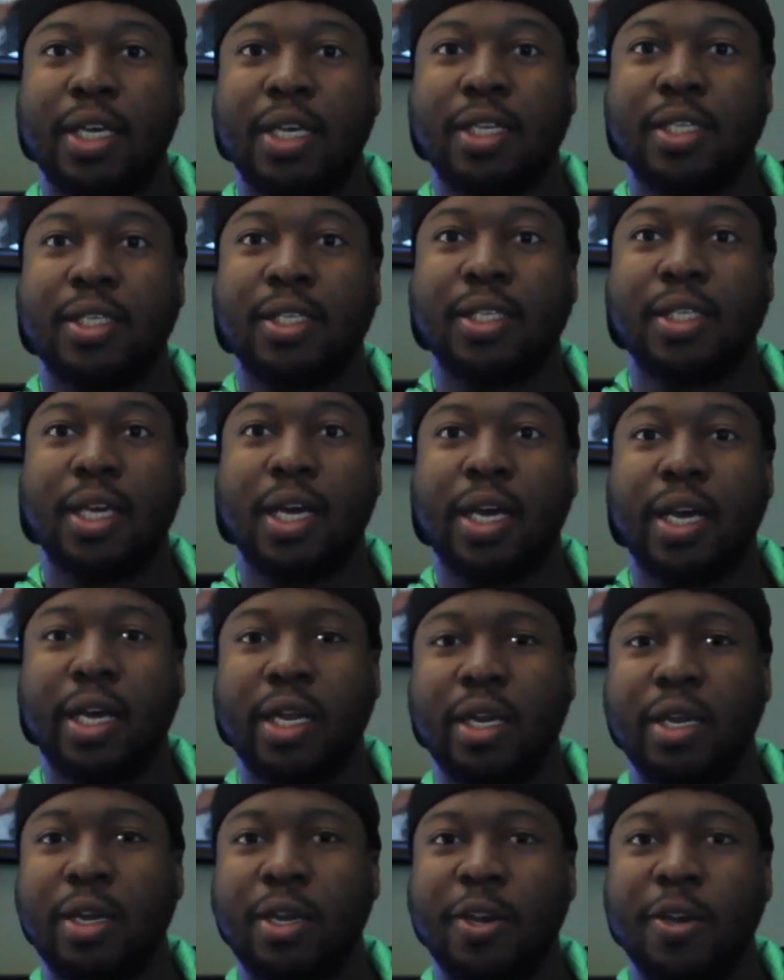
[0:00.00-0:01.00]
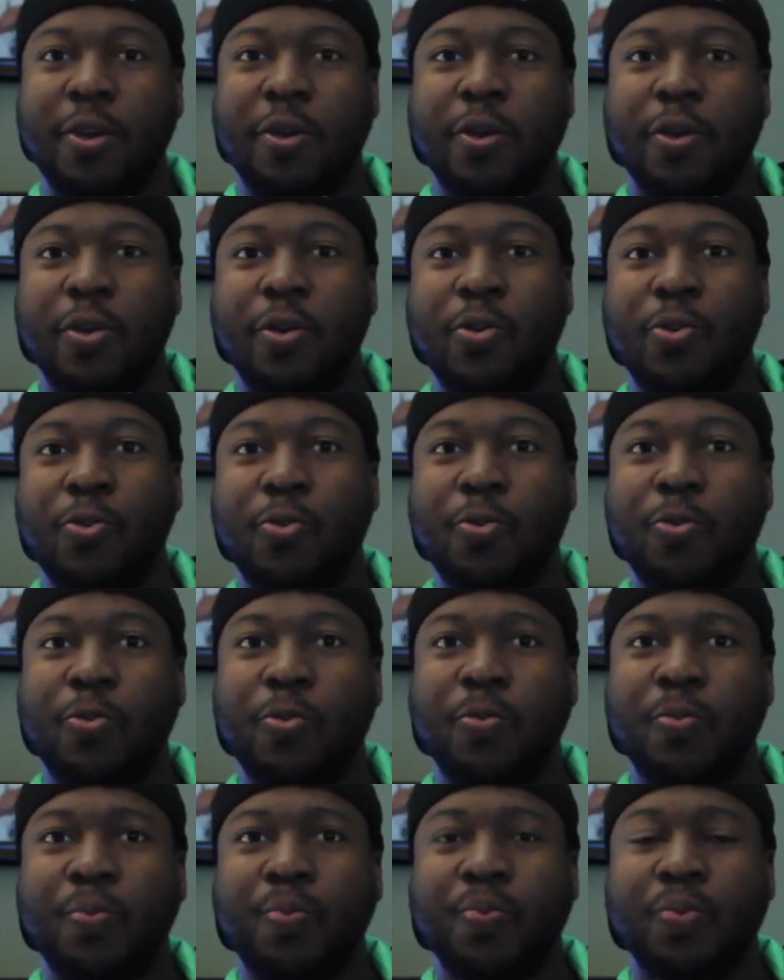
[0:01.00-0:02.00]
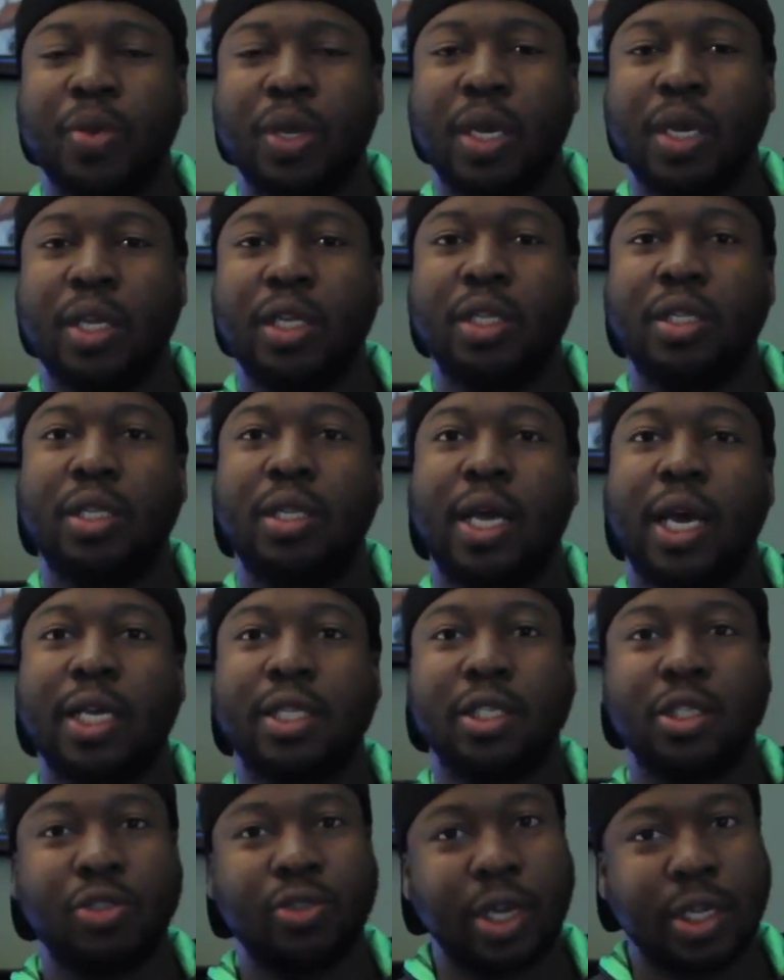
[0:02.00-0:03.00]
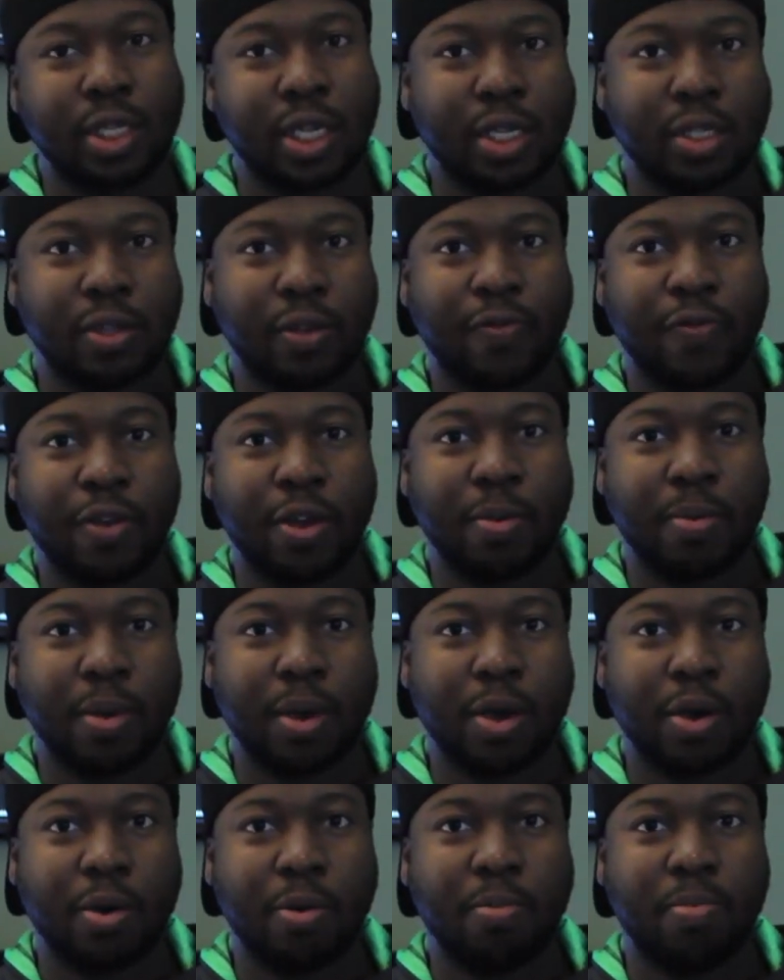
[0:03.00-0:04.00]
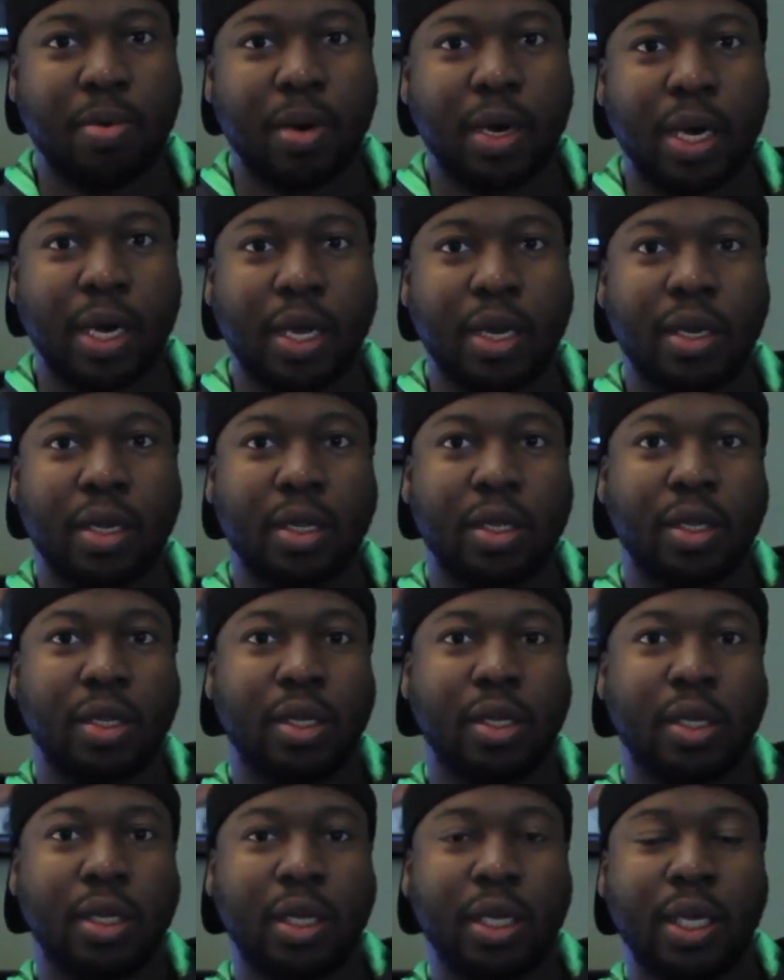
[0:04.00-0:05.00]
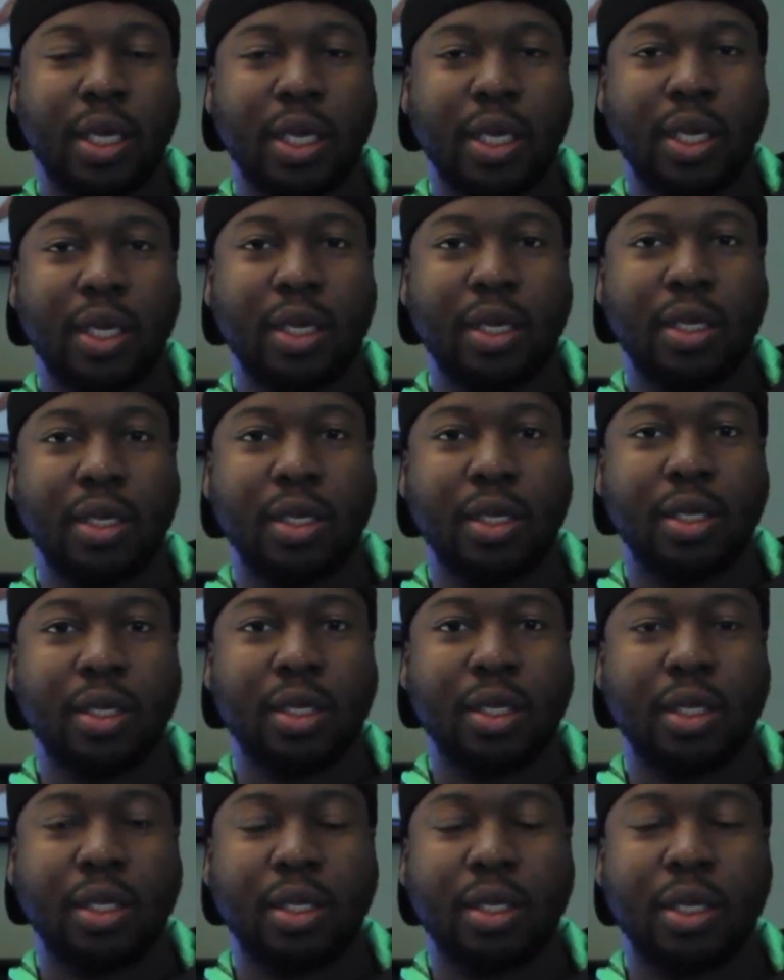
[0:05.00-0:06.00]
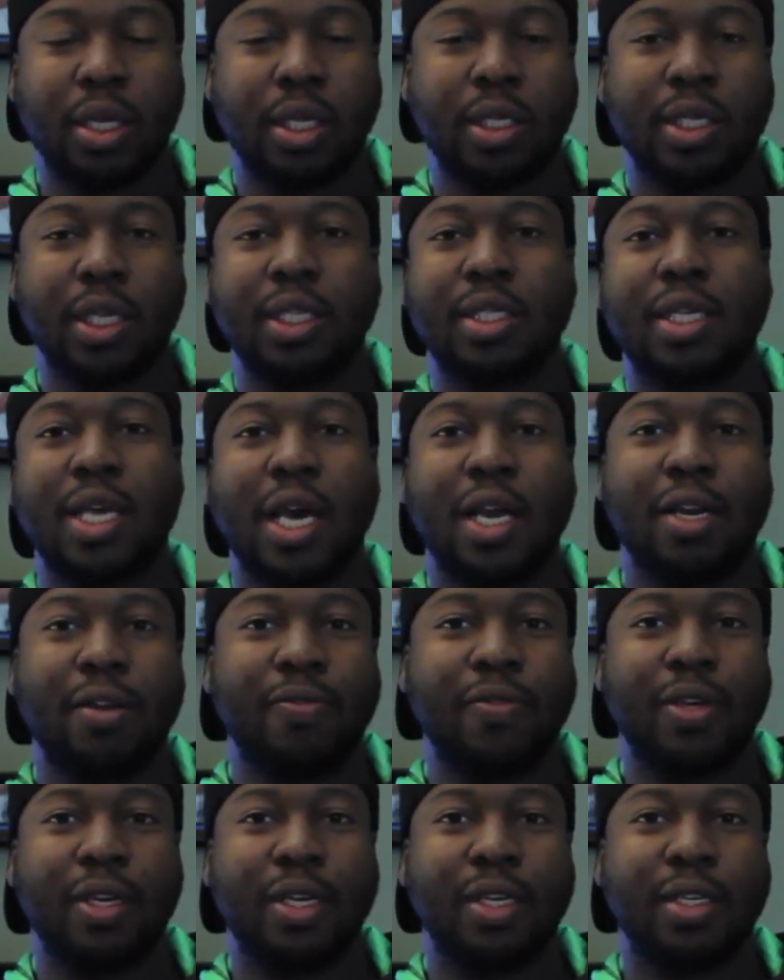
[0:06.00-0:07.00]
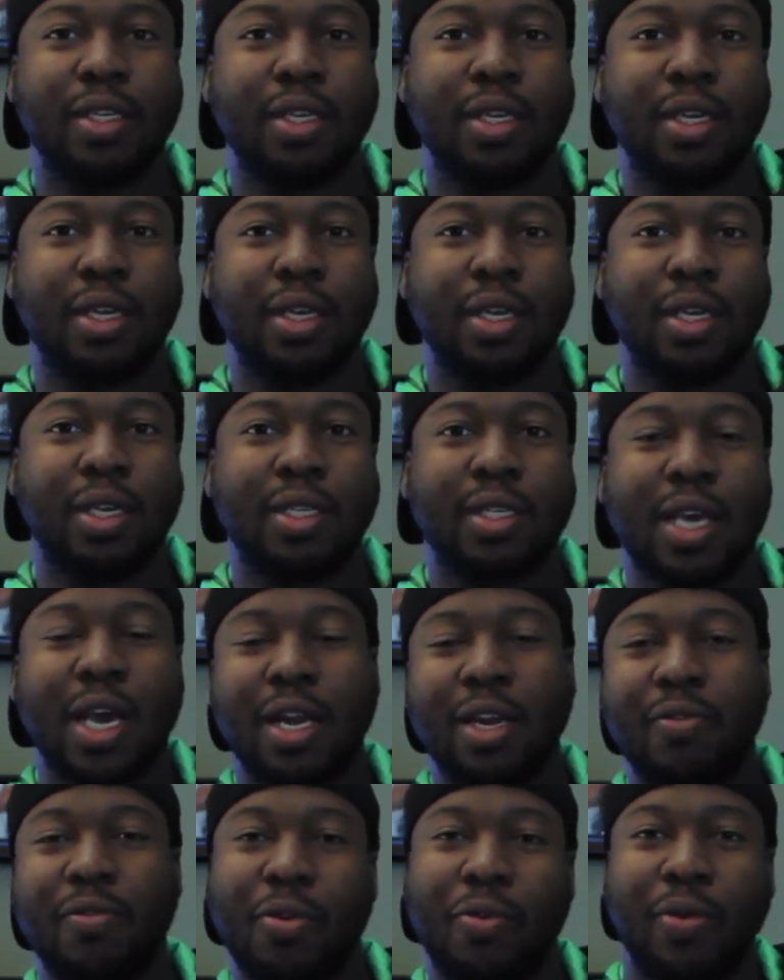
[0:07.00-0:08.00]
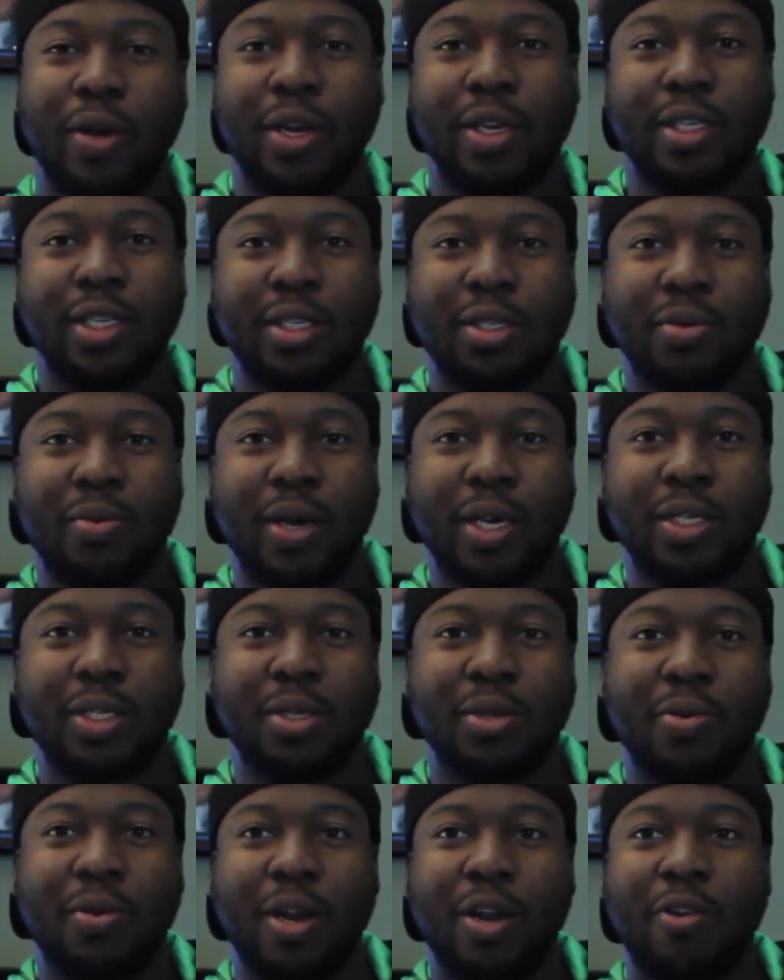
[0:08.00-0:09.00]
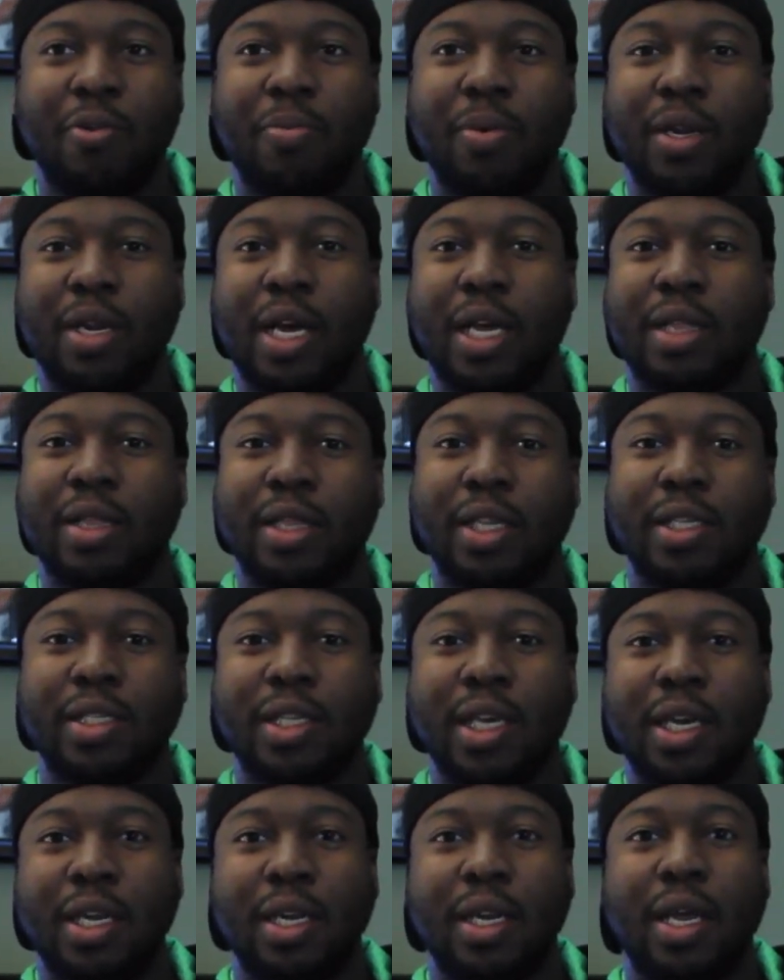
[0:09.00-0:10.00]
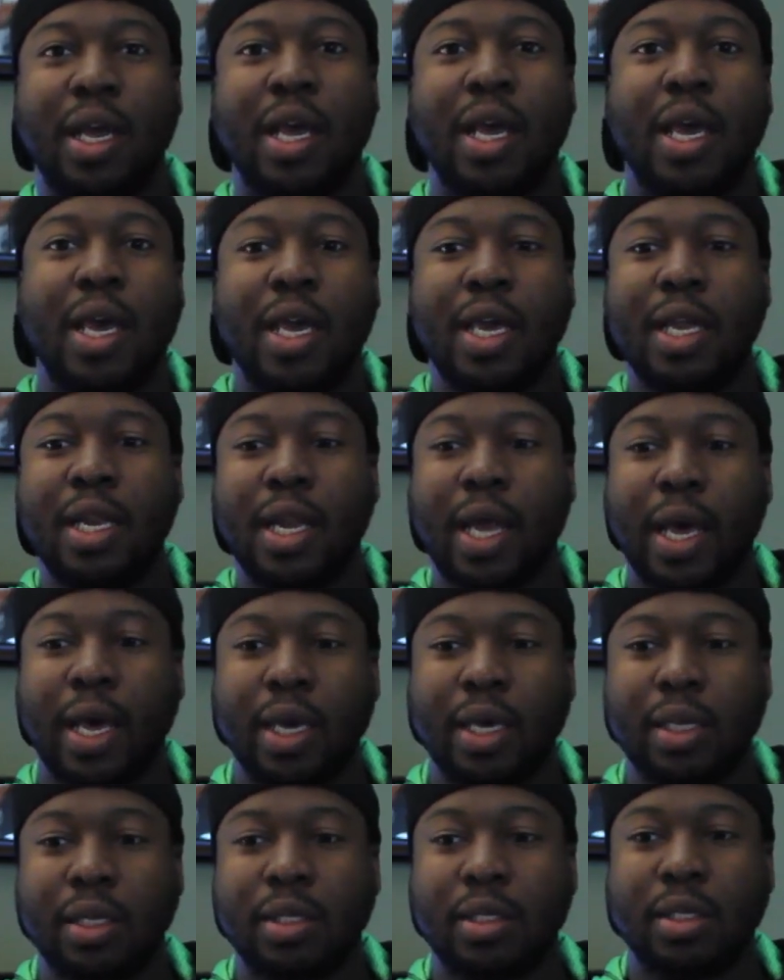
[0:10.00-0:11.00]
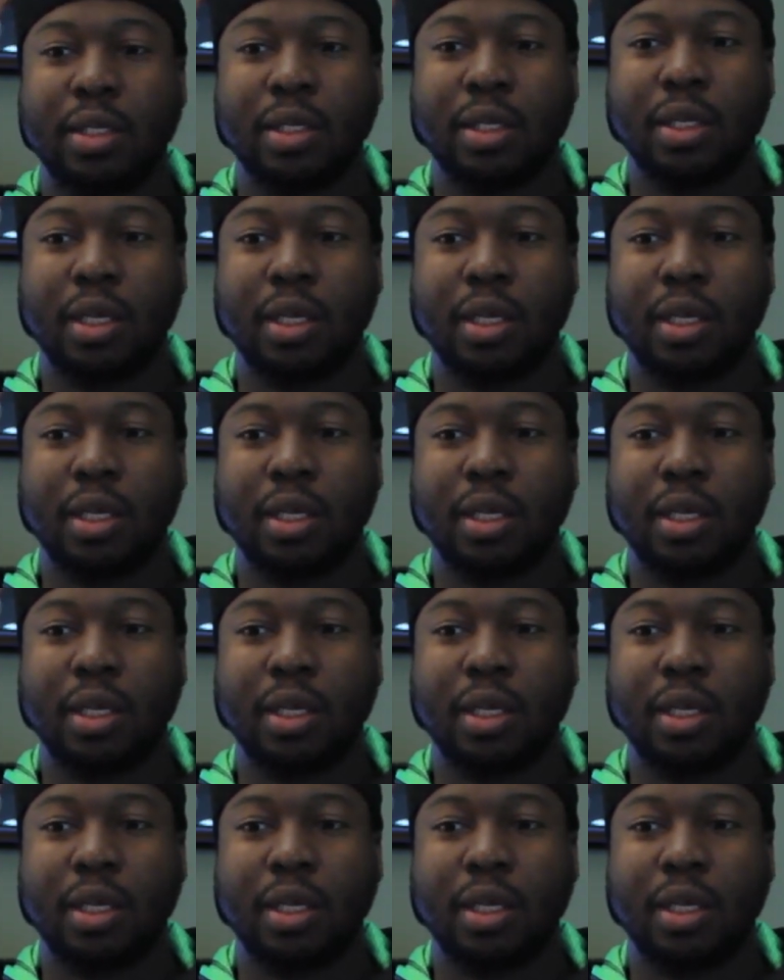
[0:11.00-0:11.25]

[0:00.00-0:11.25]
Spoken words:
a son who likes to dress as a female, but it's kind of a weird situation or whatever. But the son, he likes.